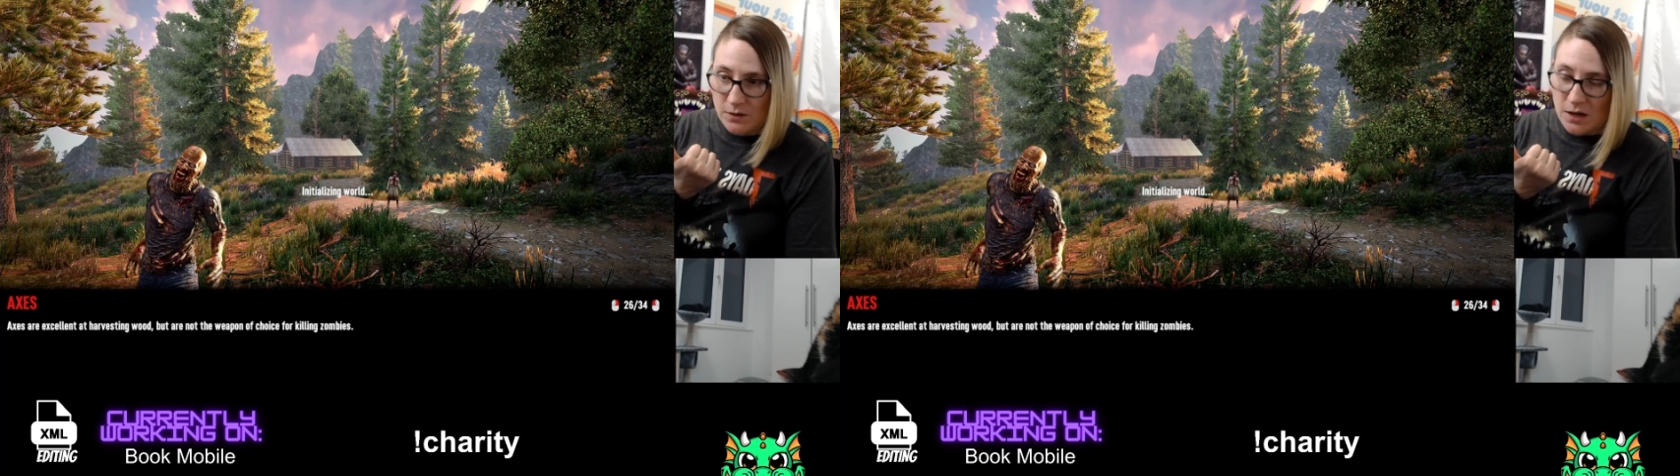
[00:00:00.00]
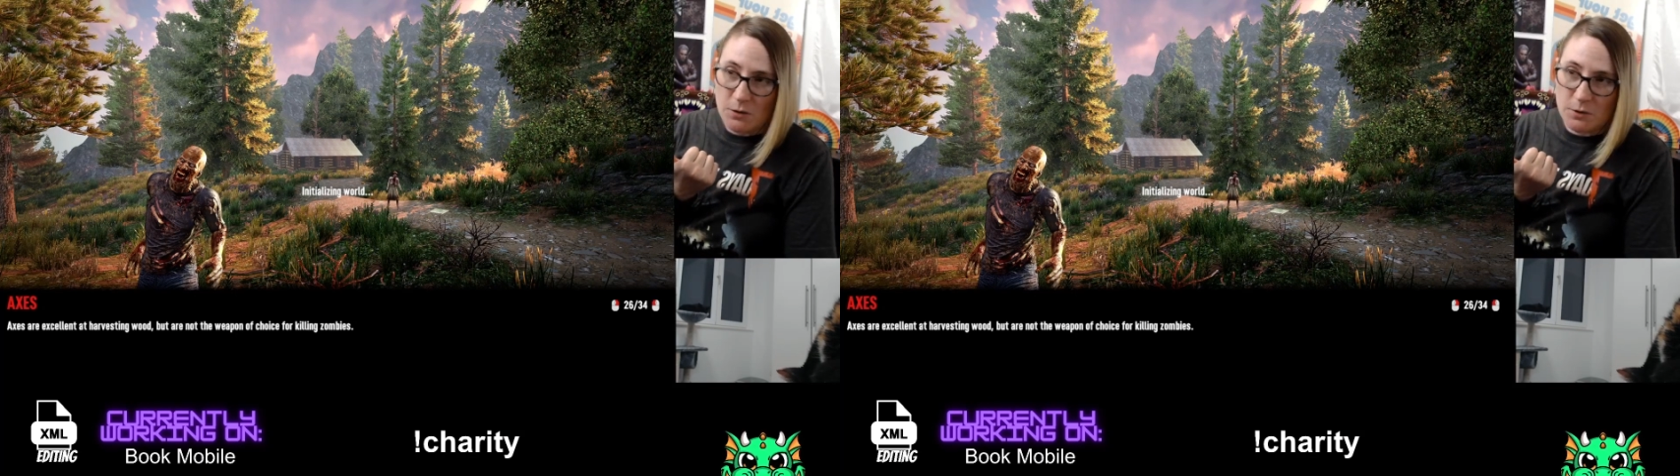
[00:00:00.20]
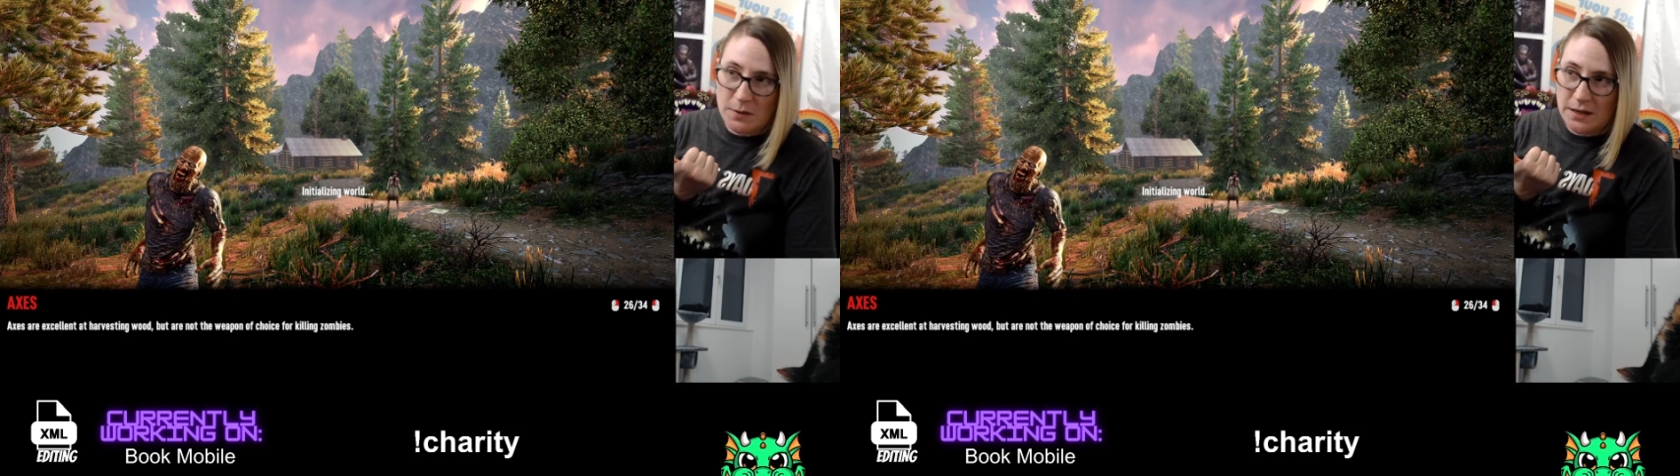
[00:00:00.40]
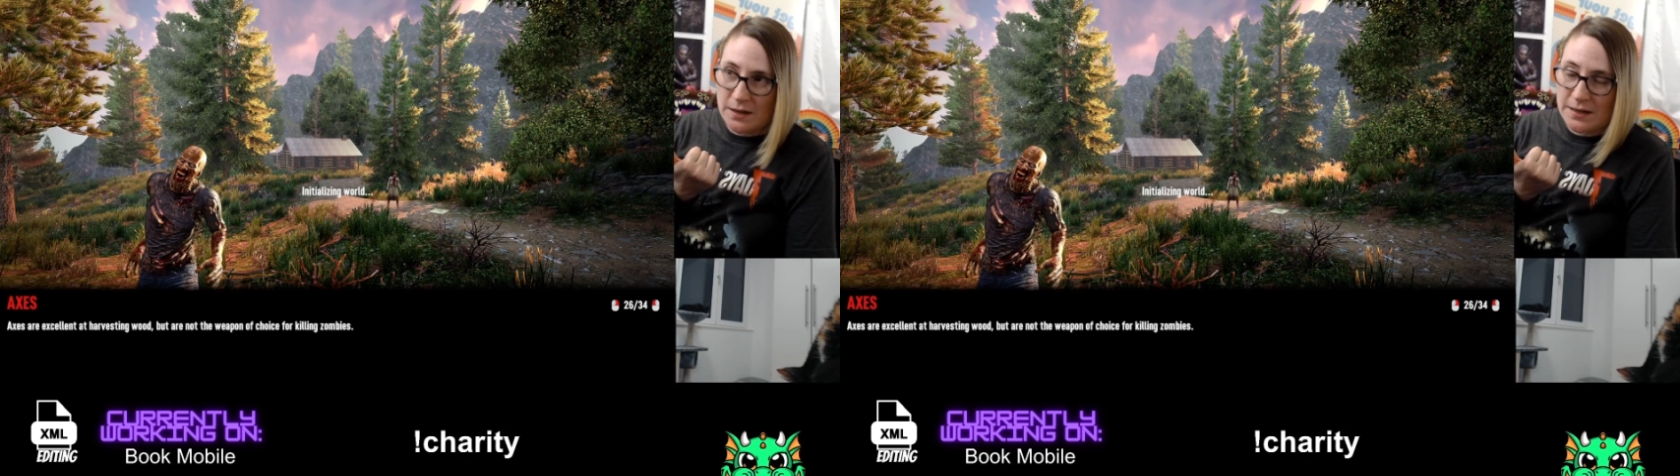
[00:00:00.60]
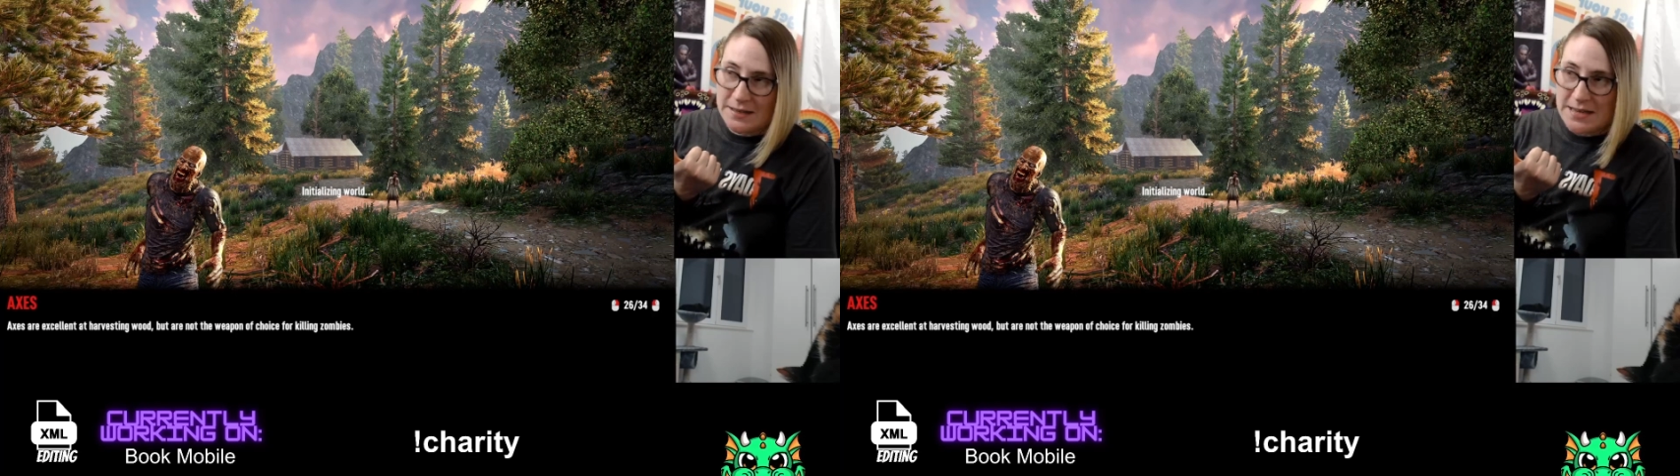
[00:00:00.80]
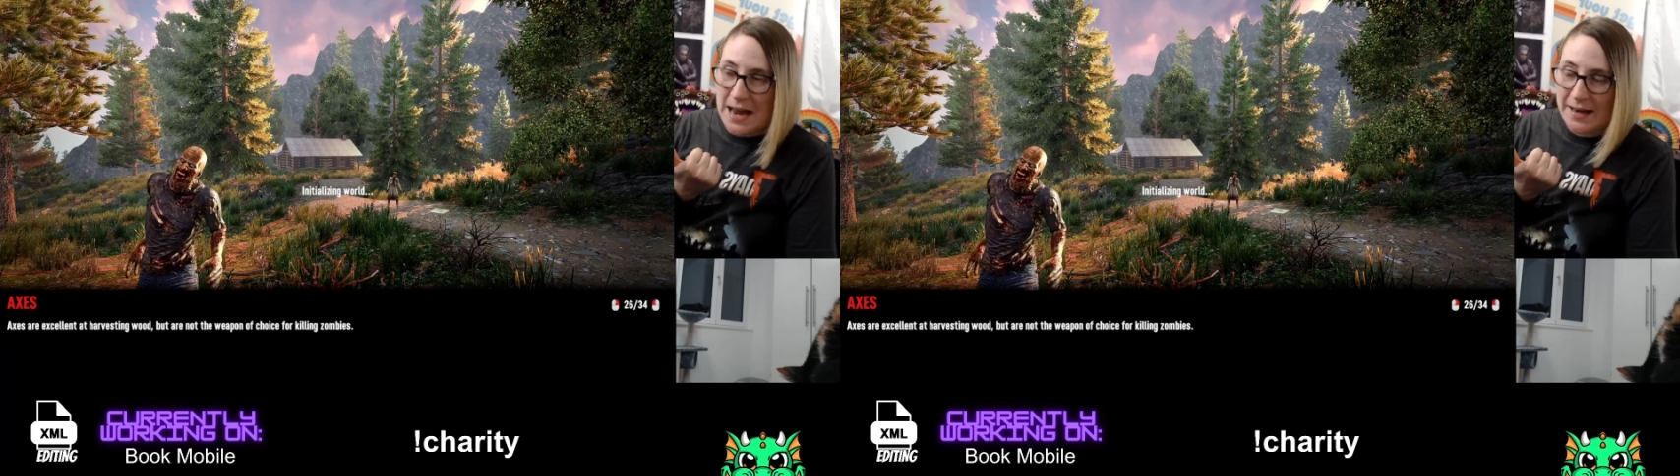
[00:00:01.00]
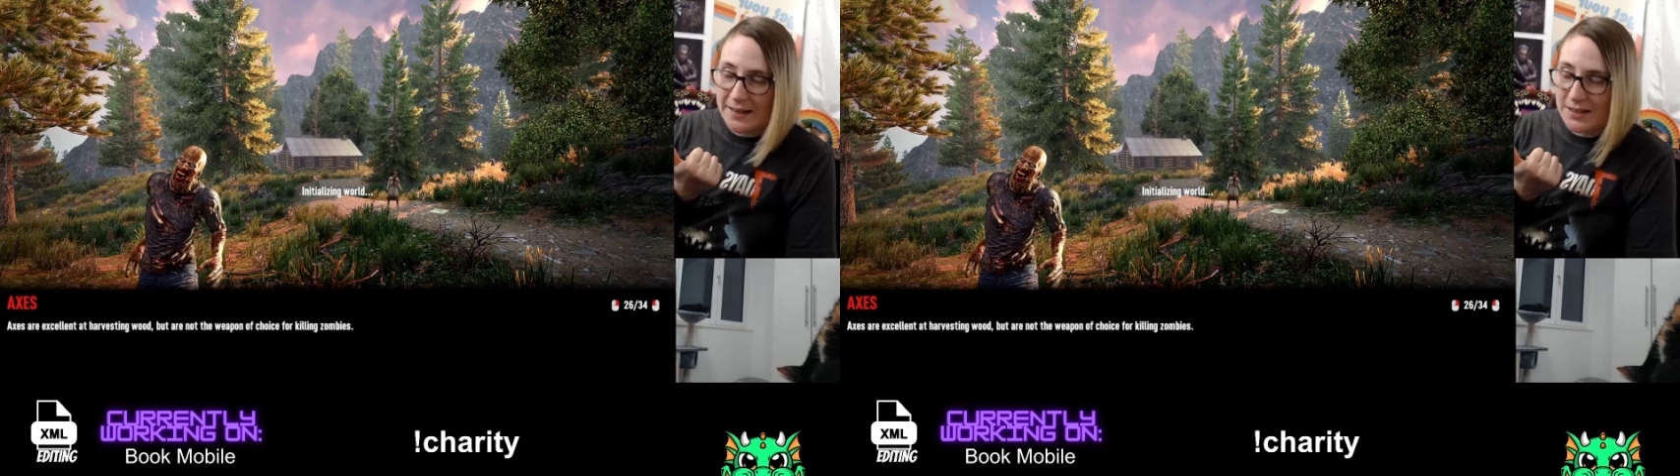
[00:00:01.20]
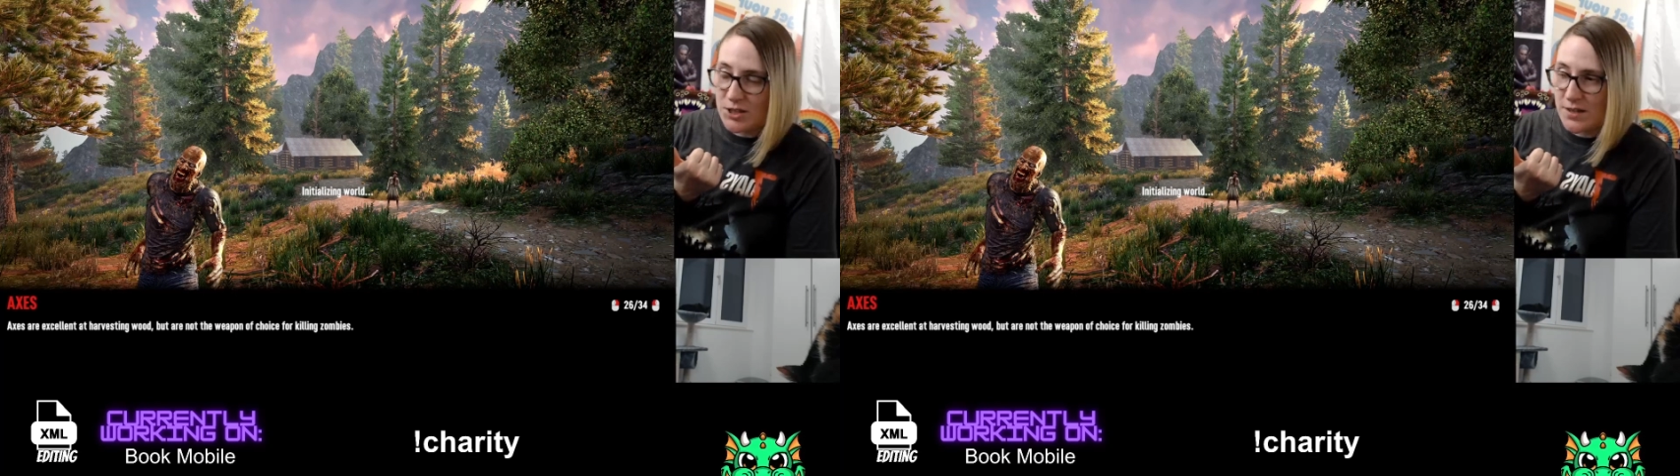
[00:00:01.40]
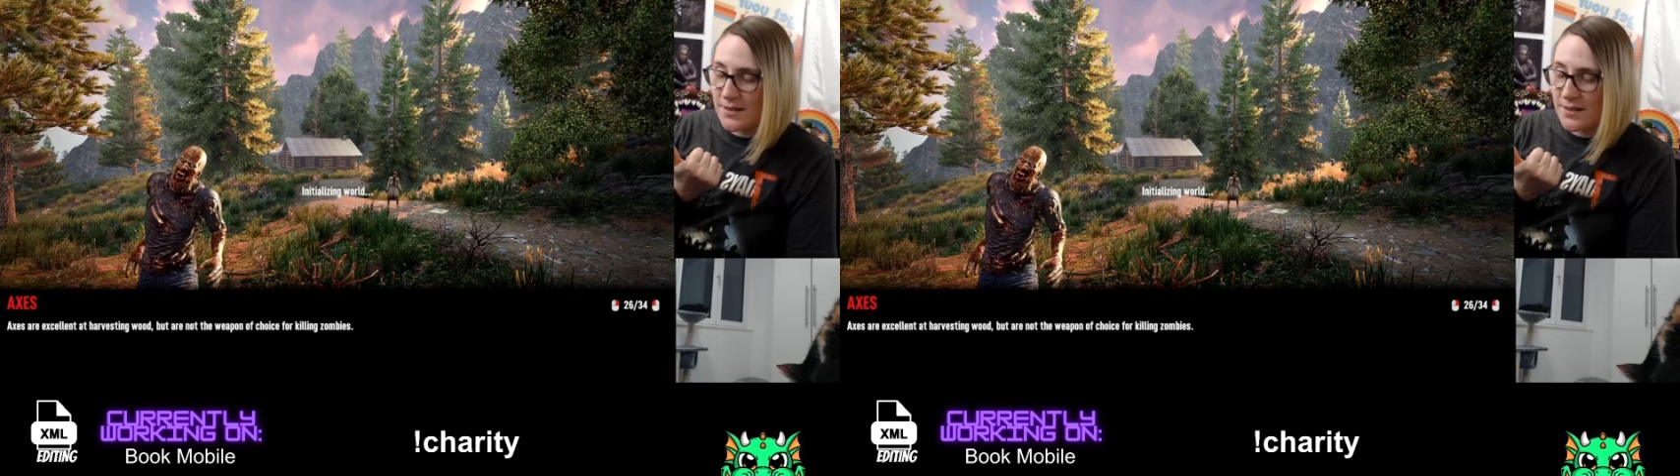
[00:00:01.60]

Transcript: I would make it an attacking chest.